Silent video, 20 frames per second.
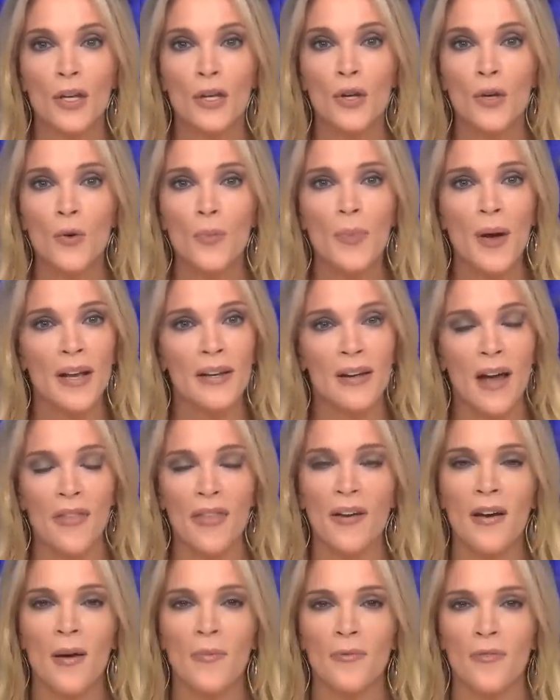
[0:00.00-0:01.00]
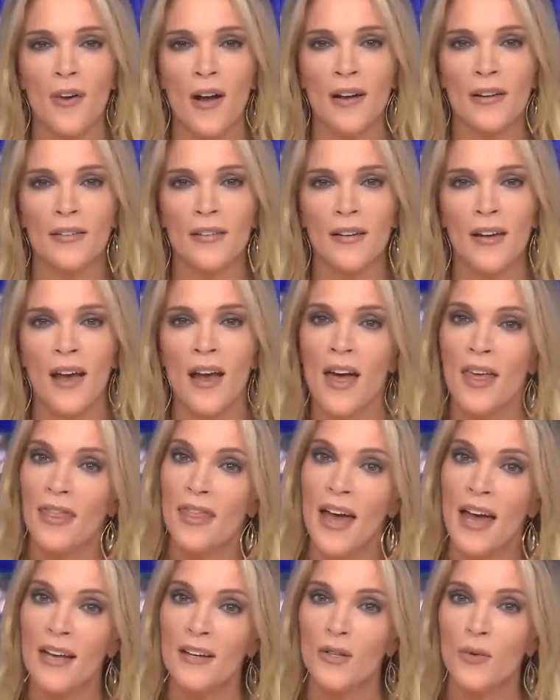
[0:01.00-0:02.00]
You pay nothing up front.
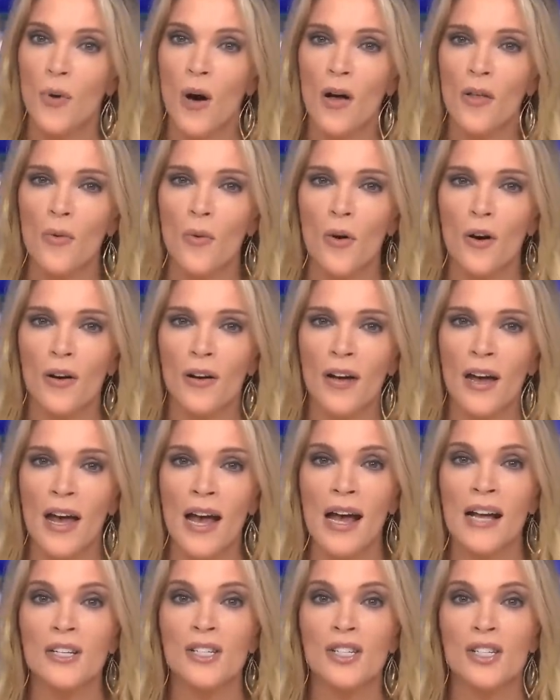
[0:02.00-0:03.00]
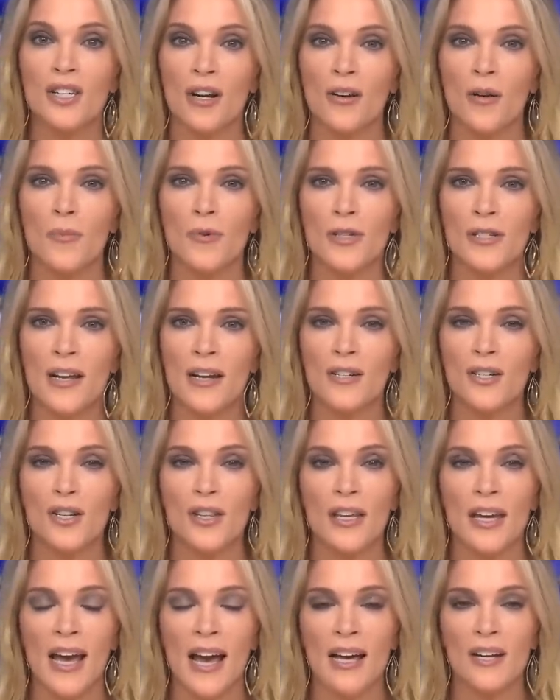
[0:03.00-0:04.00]
They do all the work and share a percentage
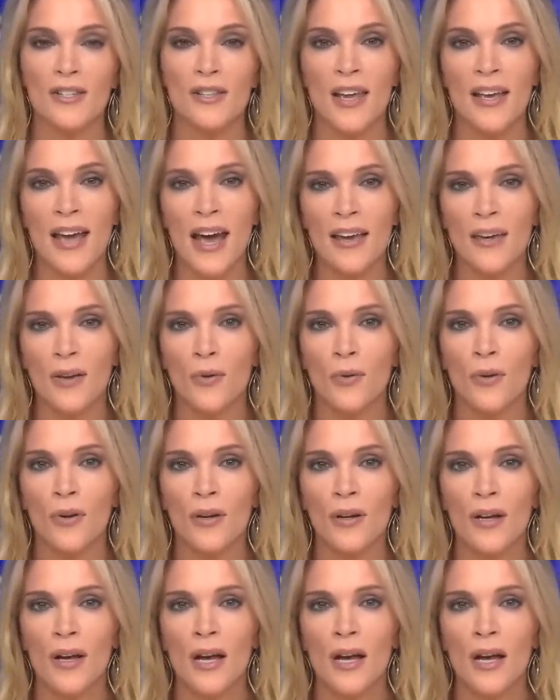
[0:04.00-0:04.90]
of the cash they get you.